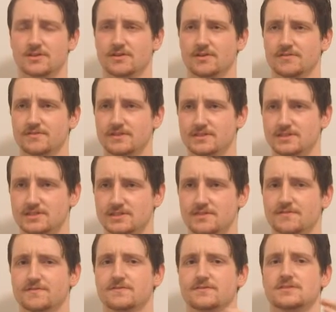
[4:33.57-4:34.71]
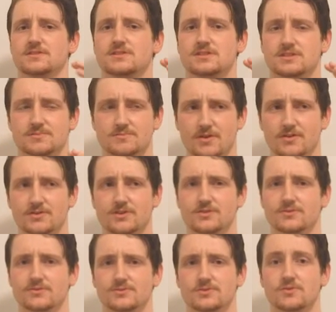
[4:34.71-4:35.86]
of these different
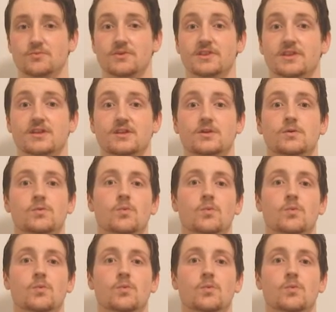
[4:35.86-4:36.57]
molecules within